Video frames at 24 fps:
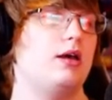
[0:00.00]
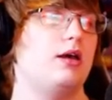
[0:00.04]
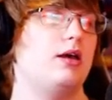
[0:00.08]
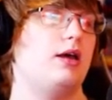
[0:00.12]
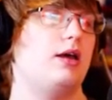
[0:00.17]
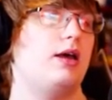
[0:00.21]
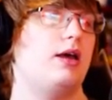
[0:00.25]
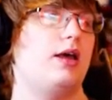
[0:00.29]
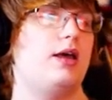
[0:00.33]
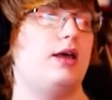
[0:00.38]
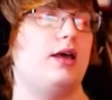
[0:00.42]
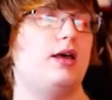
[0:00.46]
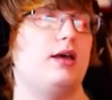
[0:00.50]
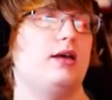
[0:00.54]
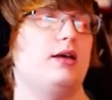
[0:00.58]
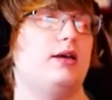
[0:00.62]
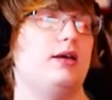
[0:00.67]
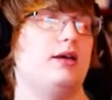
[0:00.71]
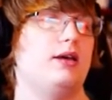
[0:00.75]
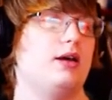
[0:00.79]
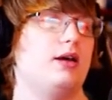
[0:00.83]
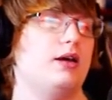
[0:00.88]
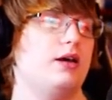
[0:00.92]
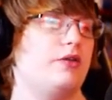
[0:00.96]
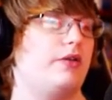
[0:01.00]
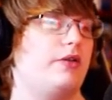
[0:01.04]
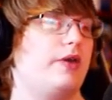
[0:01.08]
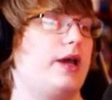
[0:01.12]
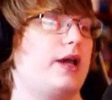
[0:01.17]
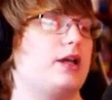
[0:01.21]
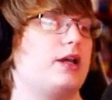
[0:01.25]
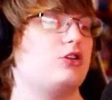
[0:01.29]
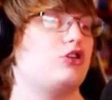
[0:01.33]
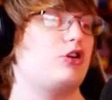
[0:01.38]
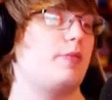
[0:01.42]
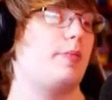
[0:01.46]
the
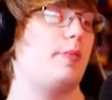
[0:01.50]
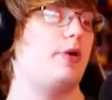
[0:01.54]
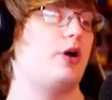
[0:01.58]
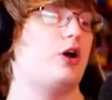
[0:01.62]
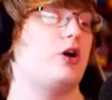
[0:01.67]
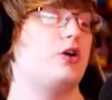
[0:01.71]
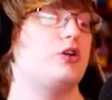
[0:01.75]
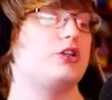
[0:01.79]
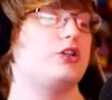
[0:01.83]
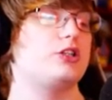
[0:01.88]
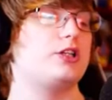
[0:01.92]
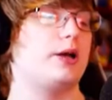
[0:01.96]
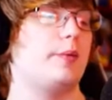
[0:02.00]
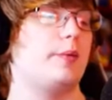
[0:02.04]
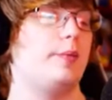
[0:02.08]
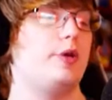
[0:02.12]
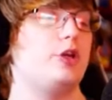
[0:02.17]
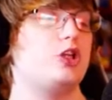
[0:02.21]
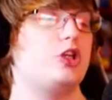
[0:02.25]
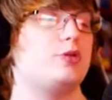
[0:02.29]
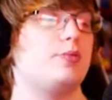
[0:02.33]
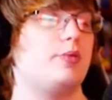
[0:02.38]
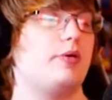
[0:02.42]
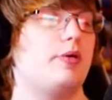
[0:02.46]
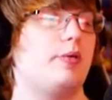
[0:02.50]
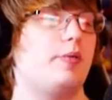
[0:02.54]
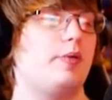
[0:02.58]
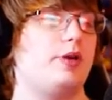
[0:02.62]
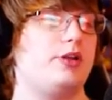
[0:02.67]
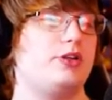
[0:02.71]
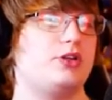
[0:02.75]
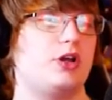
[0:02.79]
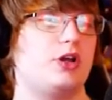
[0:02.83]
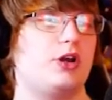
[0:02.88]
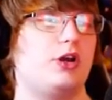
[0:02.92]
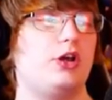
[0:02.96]
extra bonus damage probably
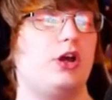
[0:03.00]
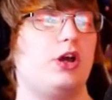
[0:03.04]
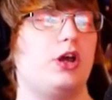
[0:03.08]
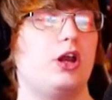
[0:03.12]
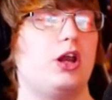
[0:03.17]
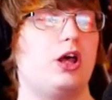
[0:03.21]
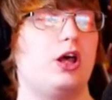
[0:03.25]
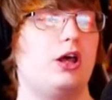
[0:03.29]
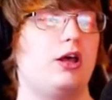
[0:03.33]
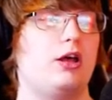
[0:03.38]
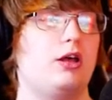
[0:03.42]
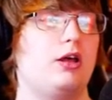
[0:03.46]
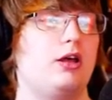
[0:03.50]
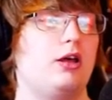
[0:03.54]
is only going to